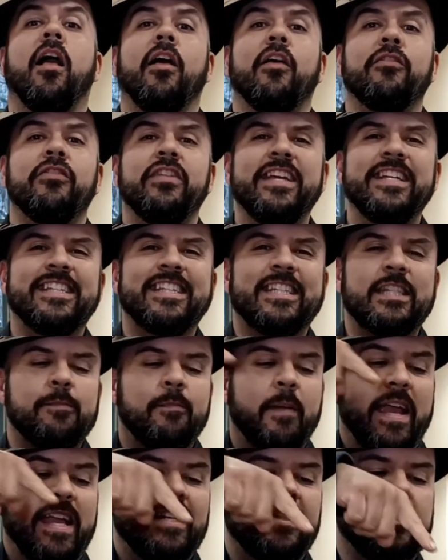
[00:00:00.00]
These
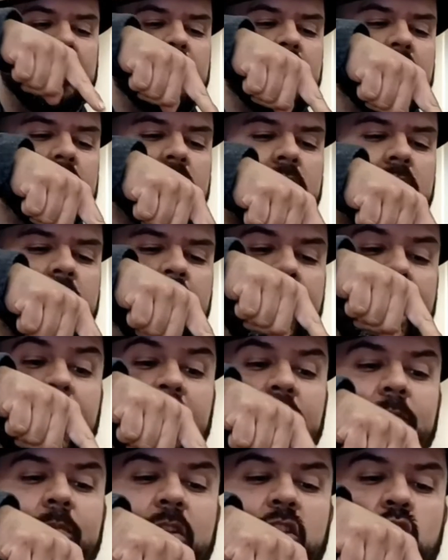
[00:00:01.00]
spaces
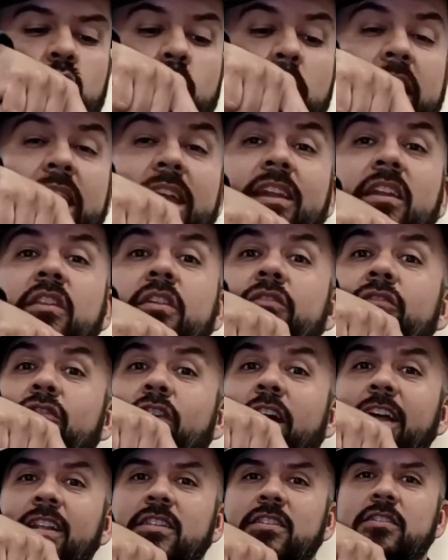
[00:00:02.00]
in between the
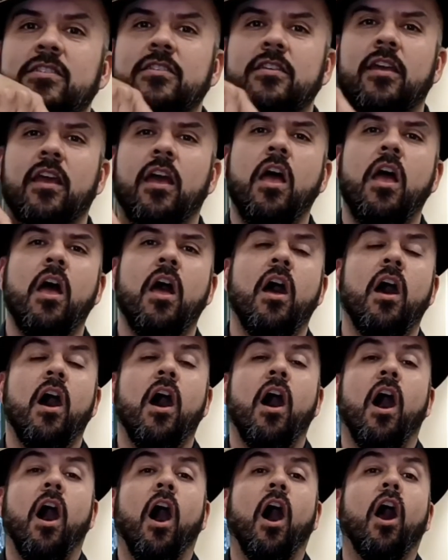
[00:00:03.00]
frets
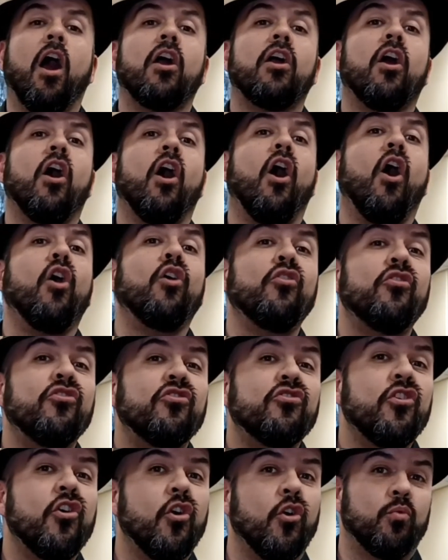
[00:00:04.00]
are
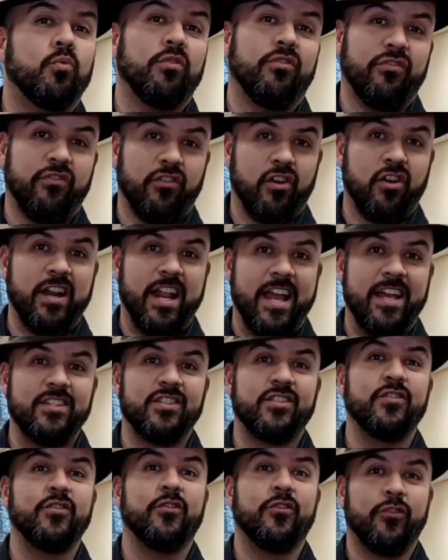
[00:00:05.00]
also referred
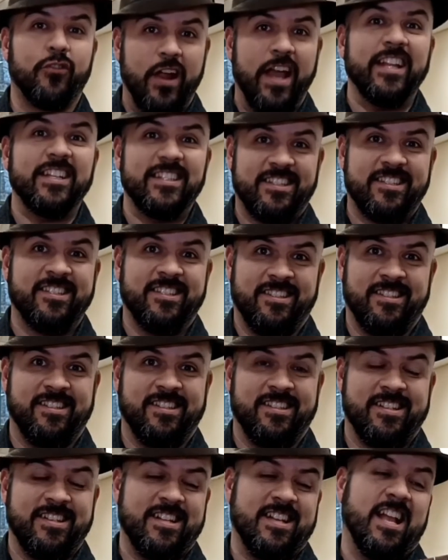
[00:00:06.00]
as frets.
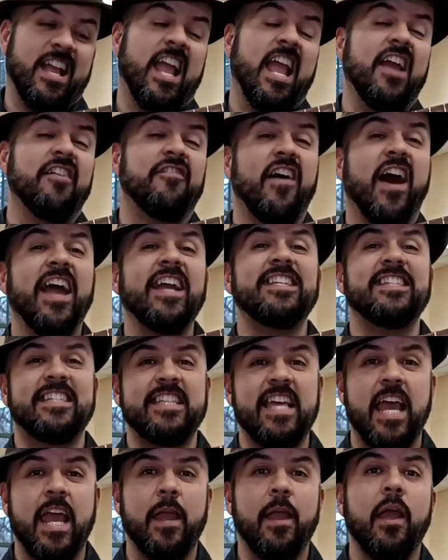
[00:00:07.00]
If I
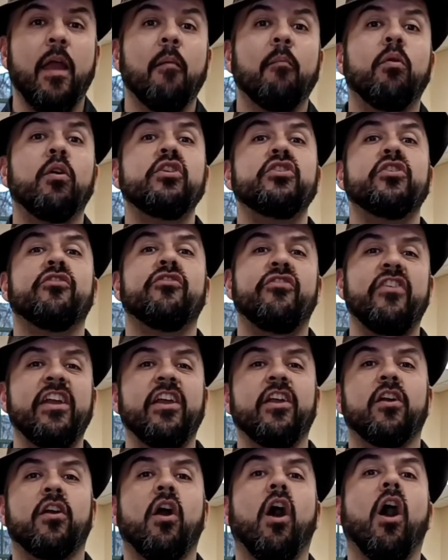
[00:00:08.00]
say, put your
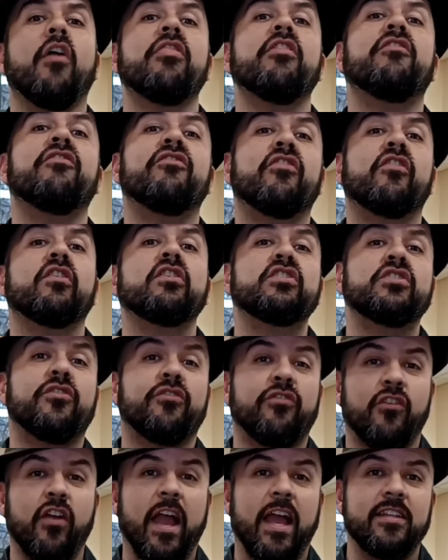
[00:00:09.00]
finger the first
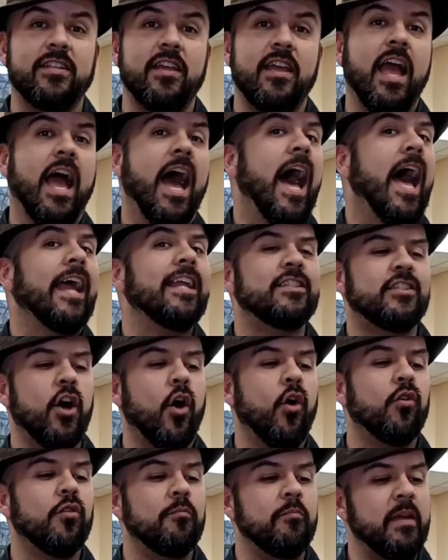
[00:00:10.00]
fret, I
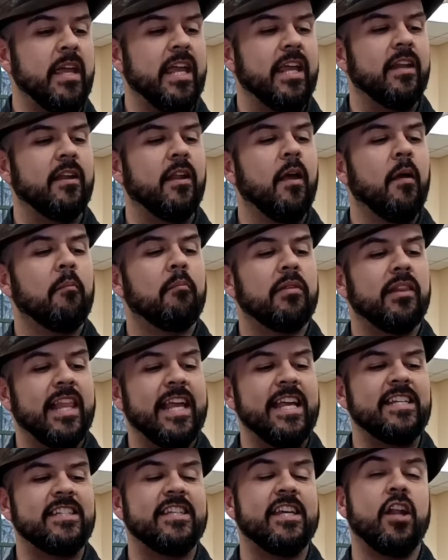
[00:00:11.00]
don't mean
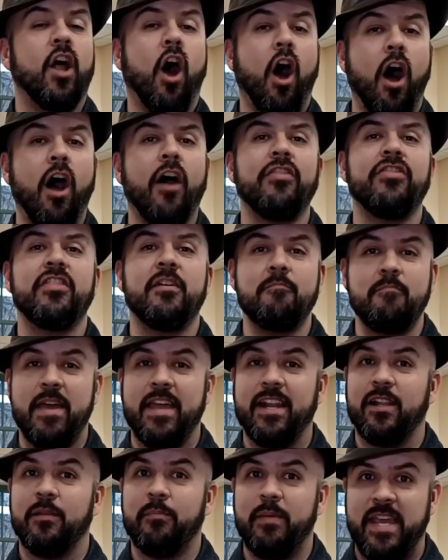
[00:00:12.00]
place it on the
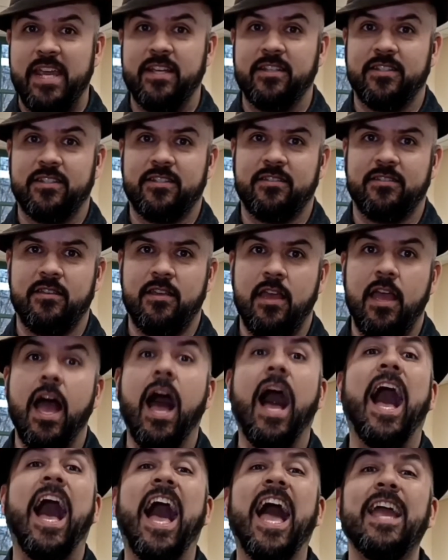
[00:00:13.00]
metal piece.
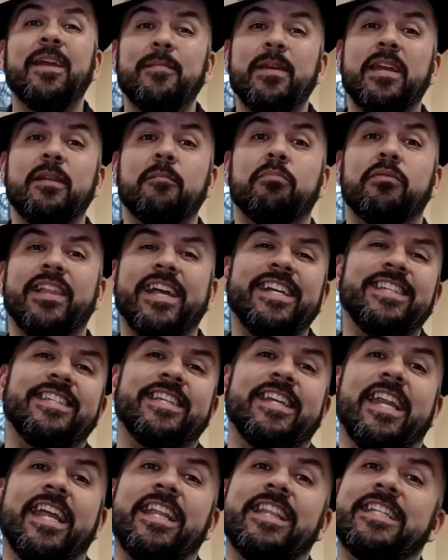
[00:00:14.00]
I mean place it
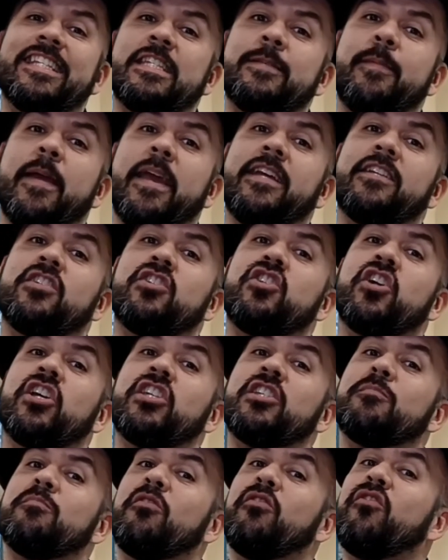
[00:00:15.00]
in the space
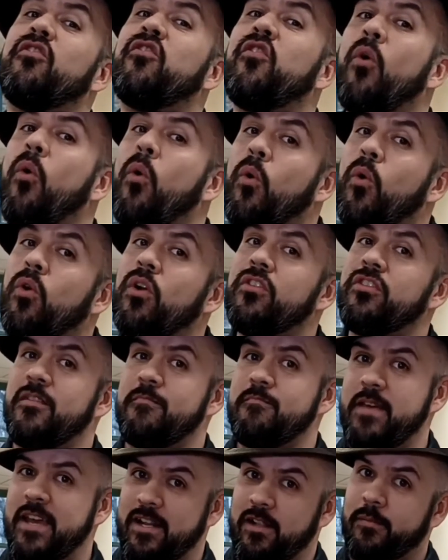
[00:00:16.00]
just before the
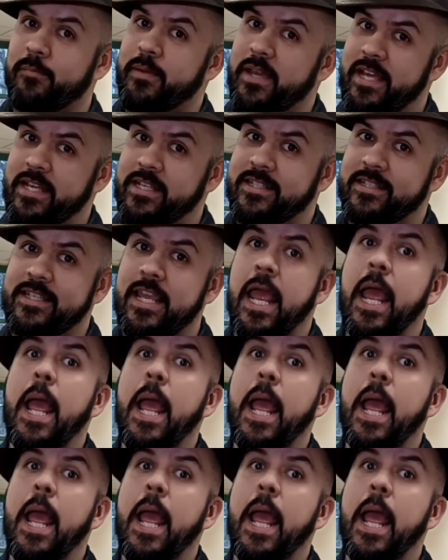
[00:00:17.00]
metal piece.